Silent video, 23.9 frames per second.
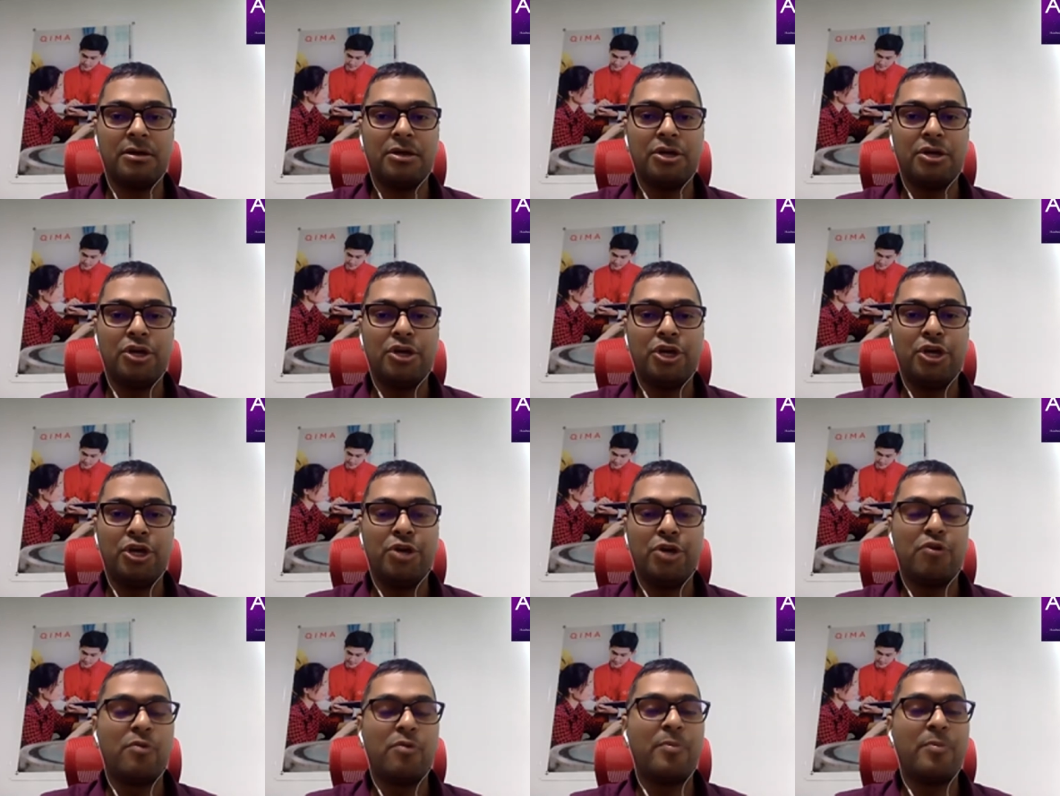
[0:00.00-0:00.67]
You
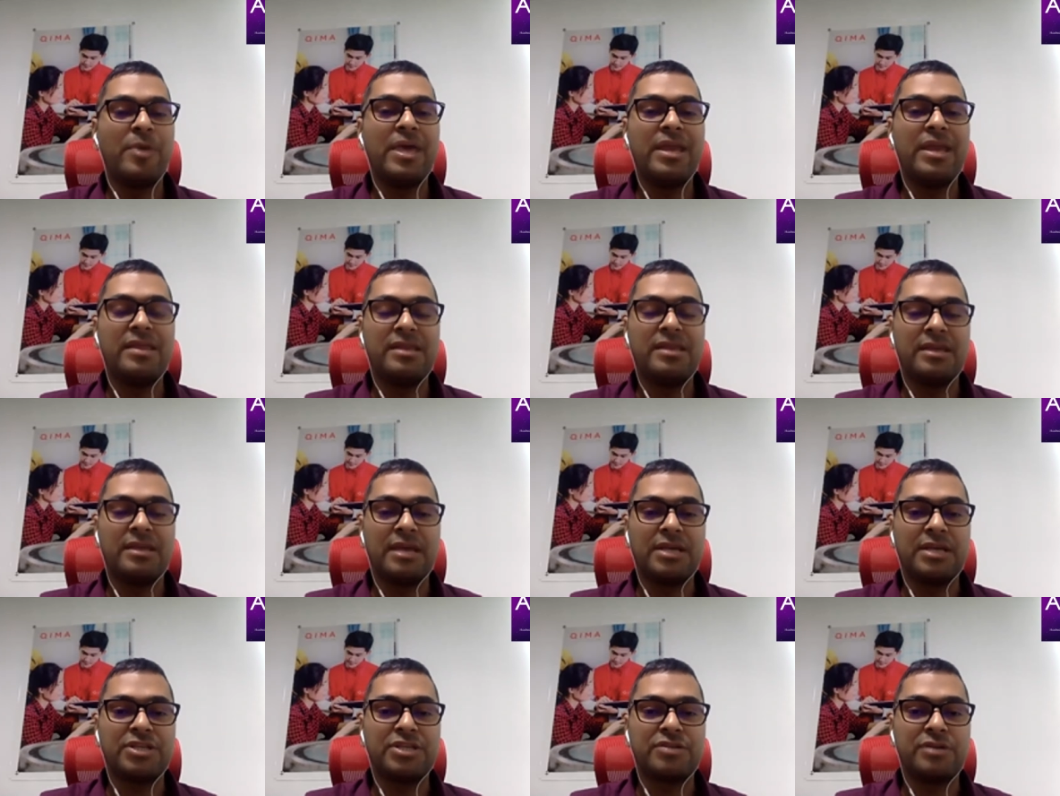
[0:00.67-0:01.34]
don't pay anything
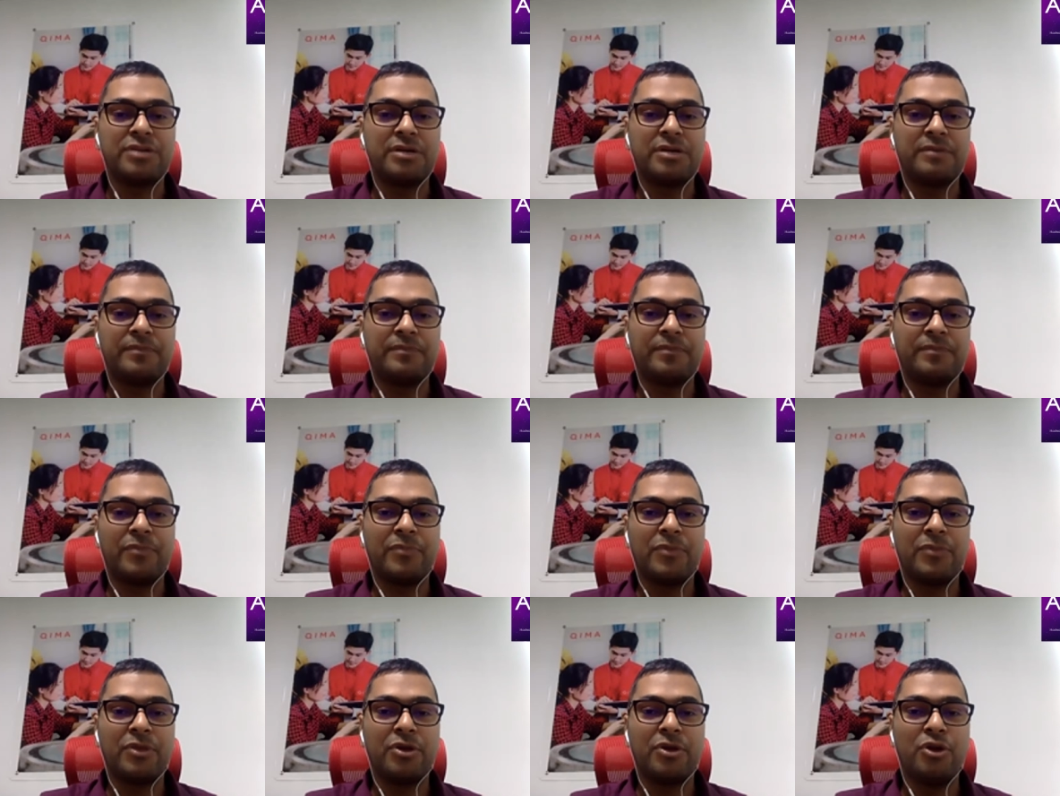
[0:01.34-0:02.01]
extra.
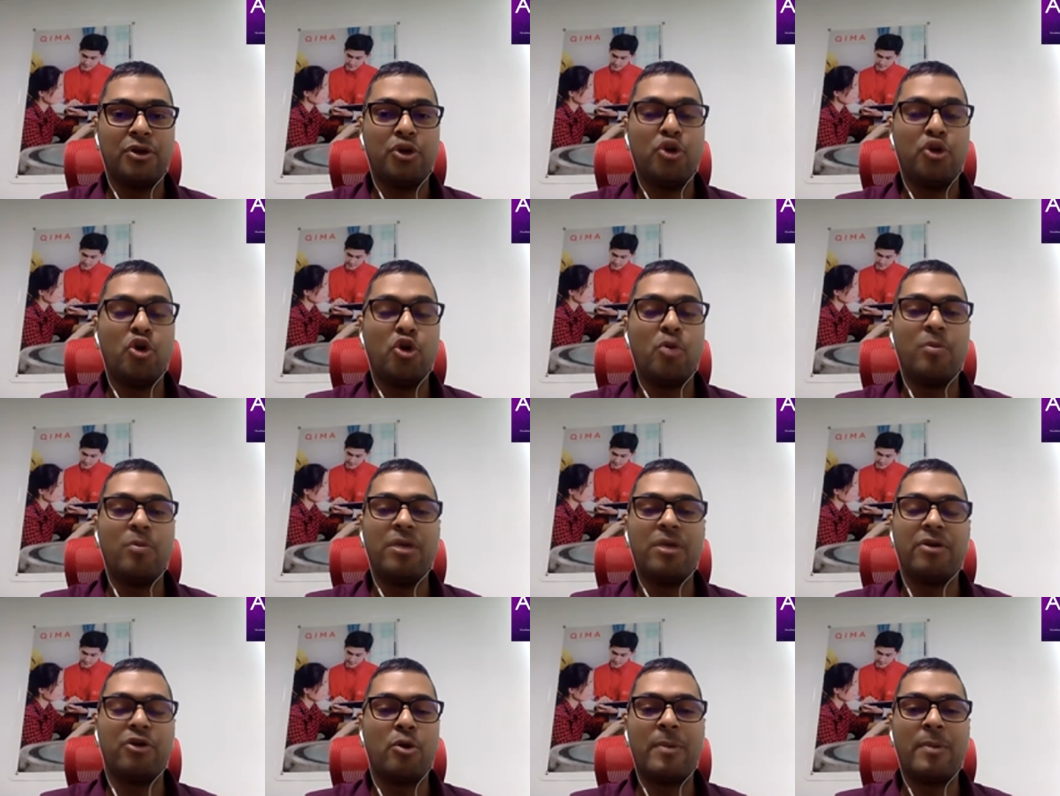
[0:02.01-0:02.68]
No
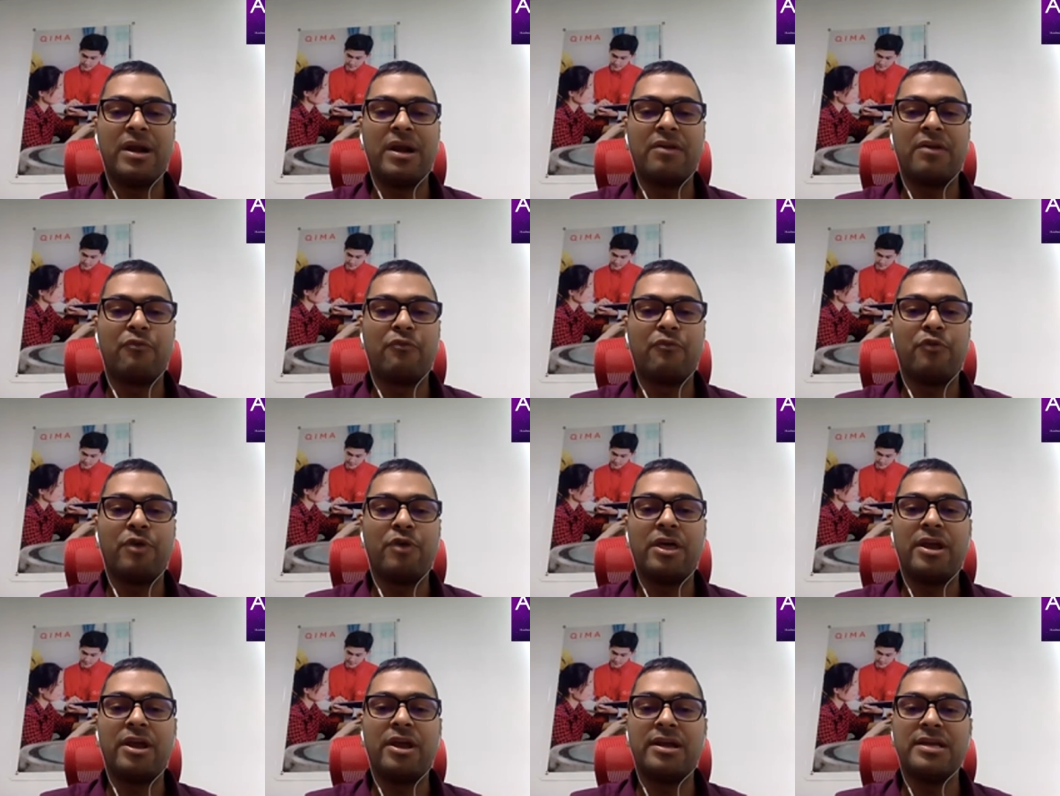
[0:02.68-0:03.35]
matter
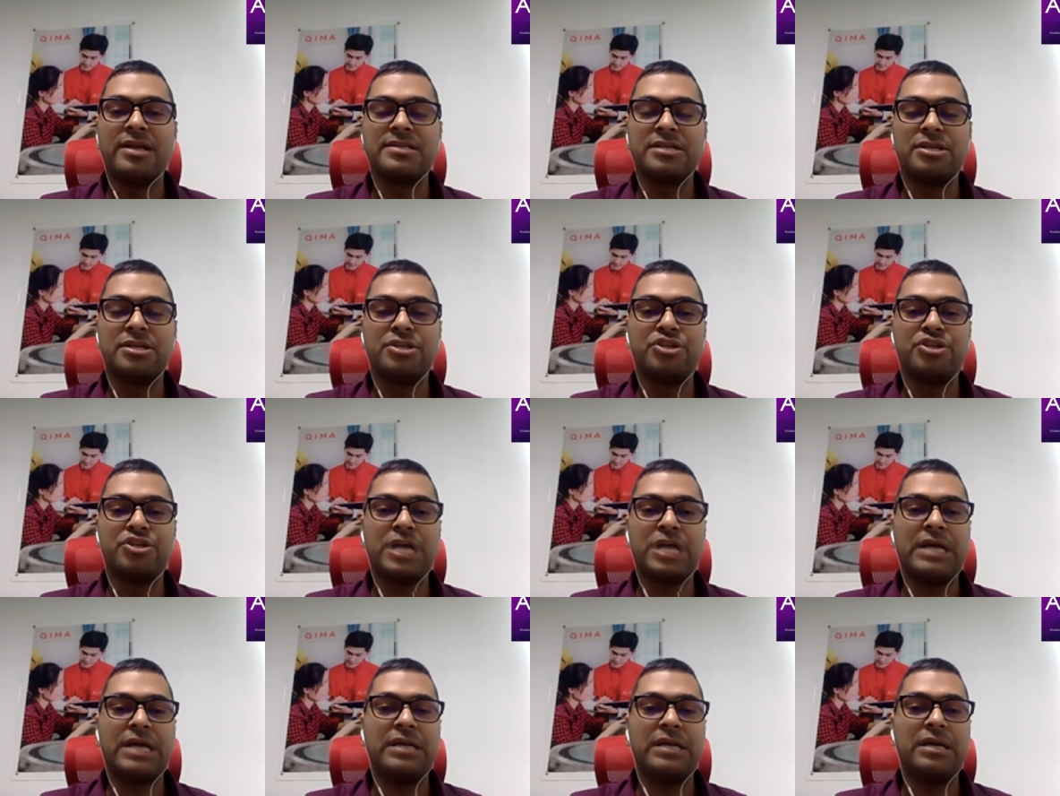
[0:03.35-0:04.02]
where it is in
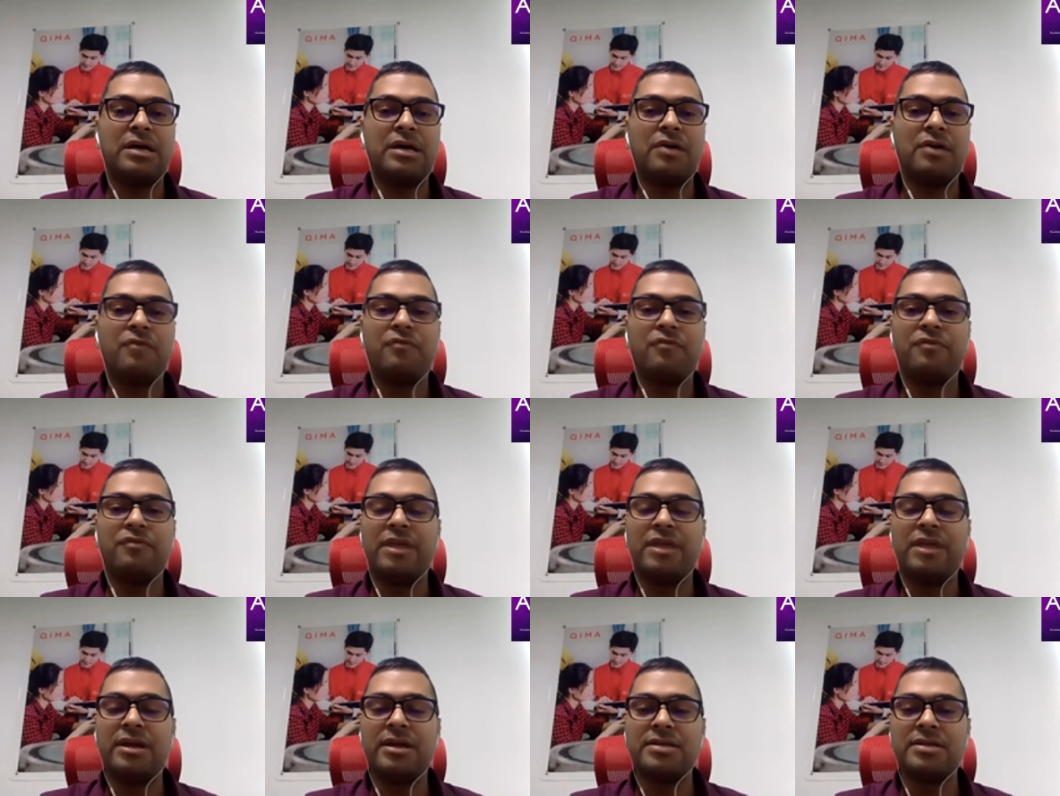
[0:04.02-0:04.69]
China,
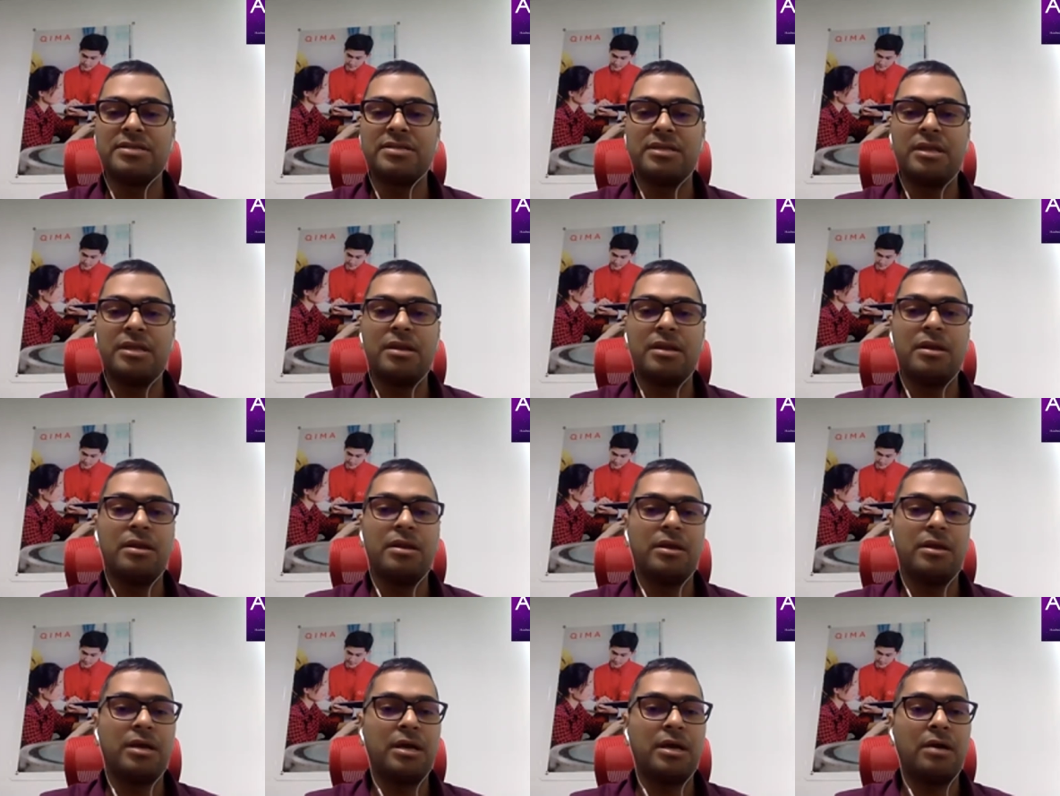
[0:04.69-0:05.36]
where it is in
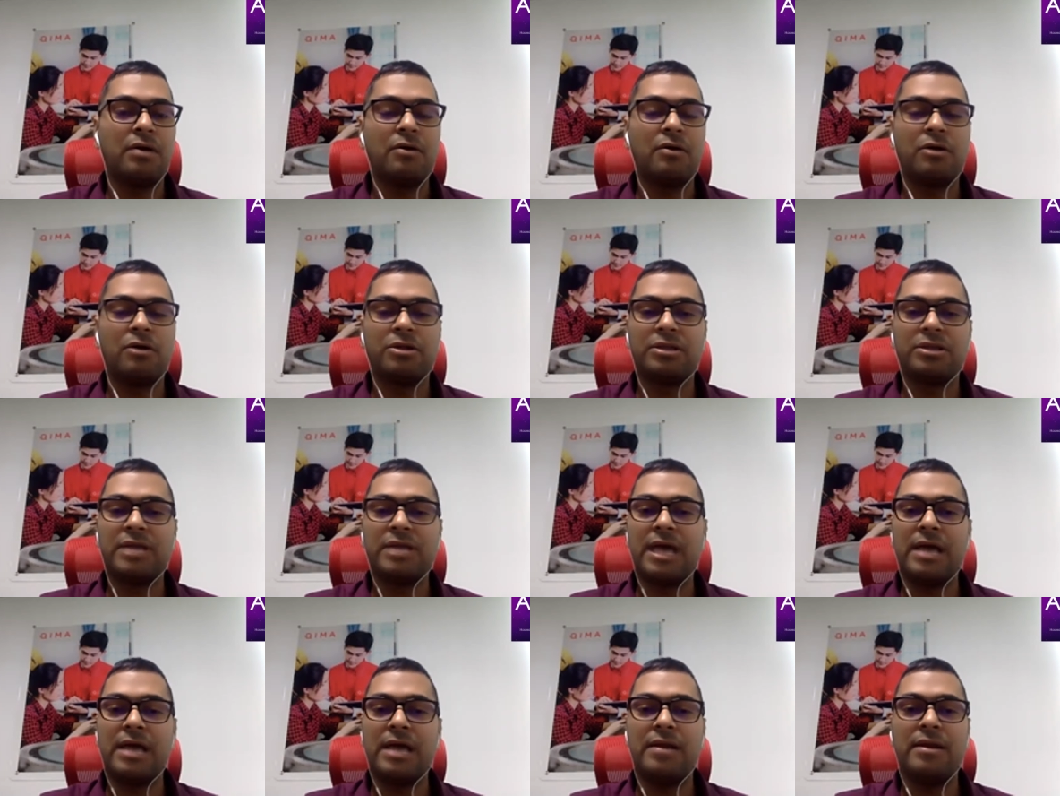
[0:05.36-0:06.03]
India or
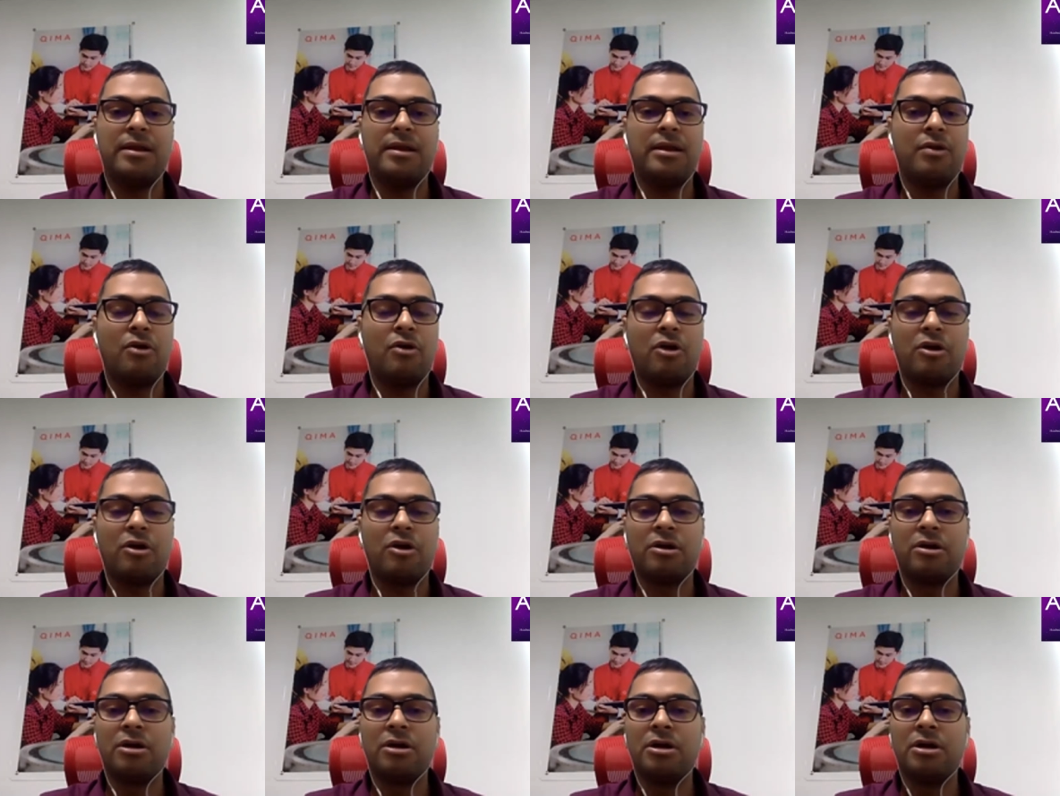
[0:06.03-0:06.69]
Thailand
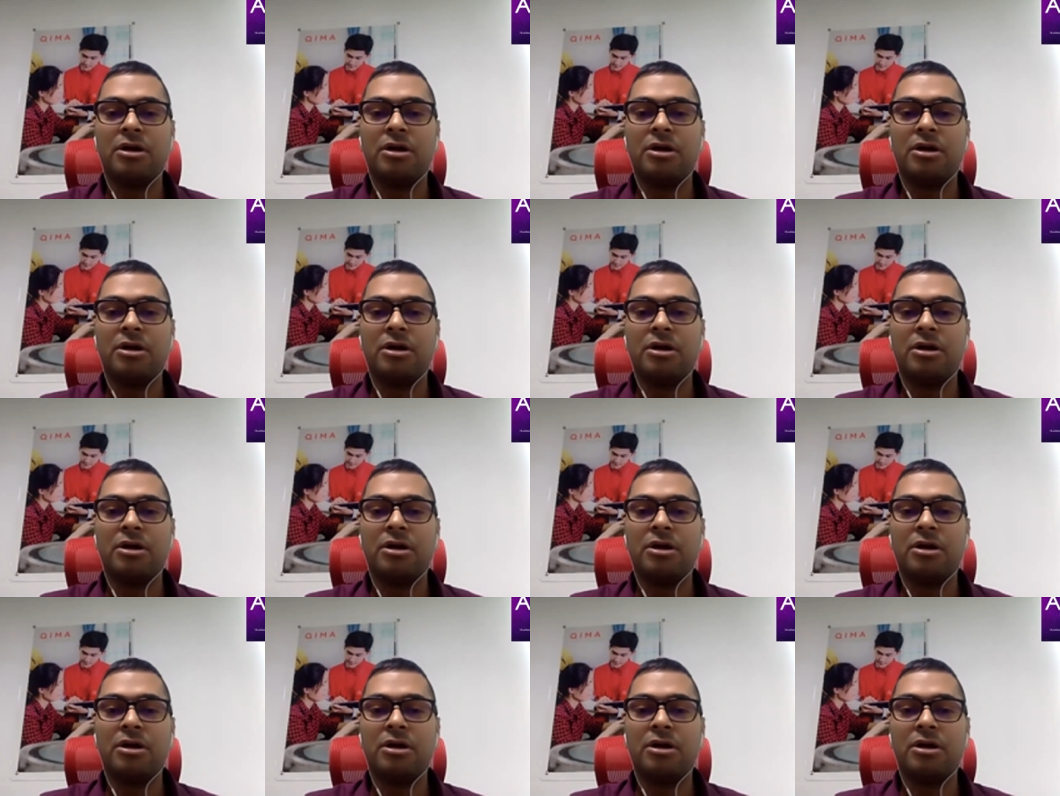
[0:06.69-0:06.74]
or